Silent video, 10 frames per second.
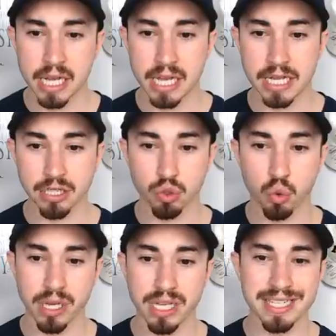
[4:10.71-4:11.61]
is
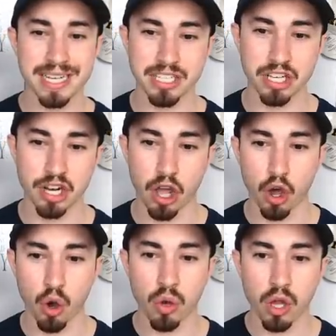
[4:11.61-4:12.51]
26 and
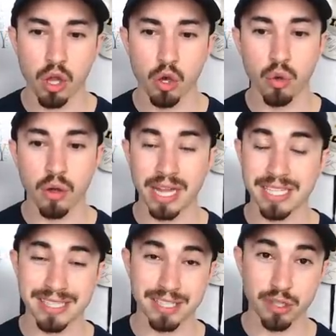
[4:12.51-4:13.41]
0 who
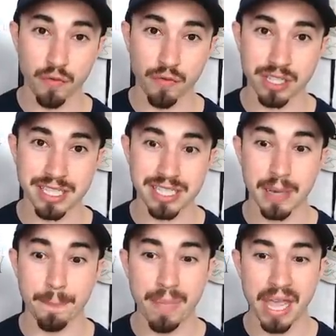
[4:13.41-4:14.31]
has so far this
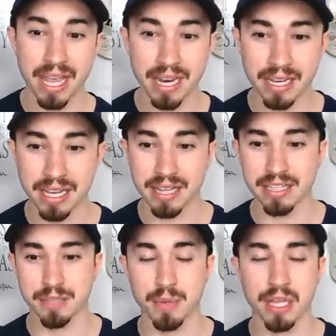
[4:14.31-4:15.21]
season pinned Ethan
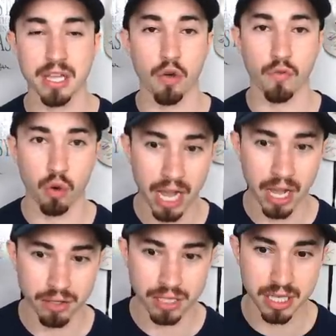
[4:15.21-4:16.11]
Smith of
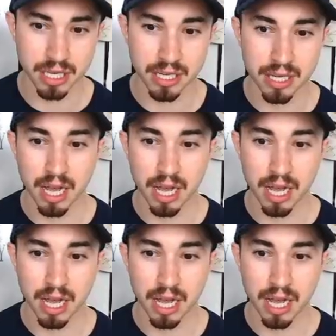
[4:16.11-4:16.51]
Ohio State,